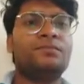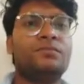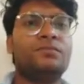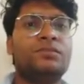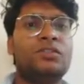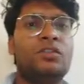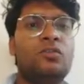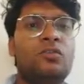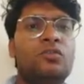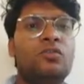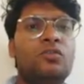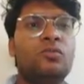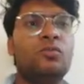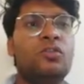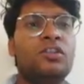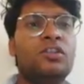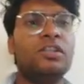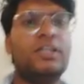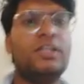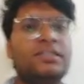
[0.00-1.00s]
Hello, good
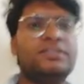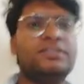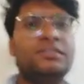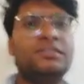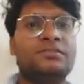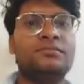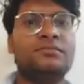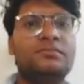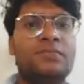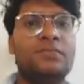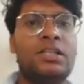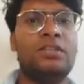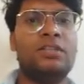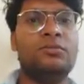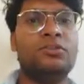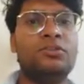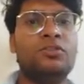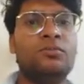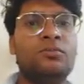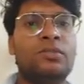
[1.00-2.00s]
morning, guys. My name
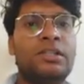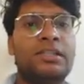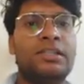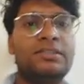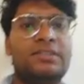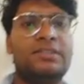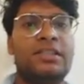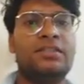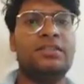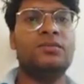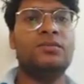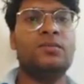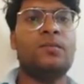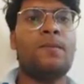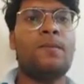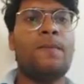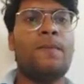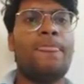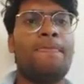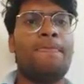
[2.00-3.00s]
is Om Prakash Yadav.
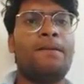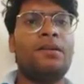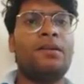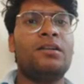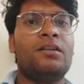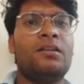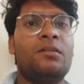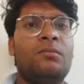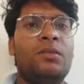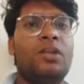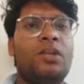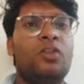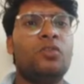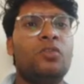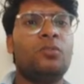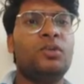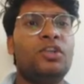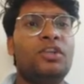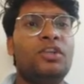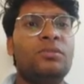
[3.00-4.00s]
My
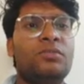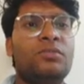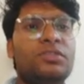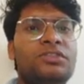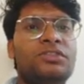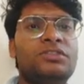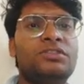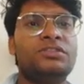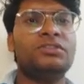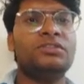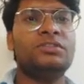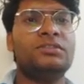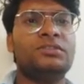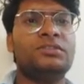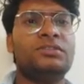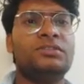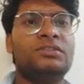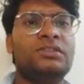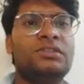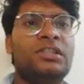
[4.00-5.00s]
topic name is
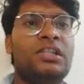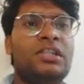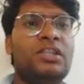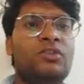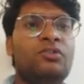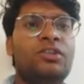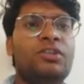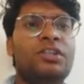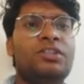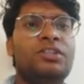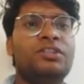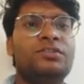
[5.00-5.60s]
leverage.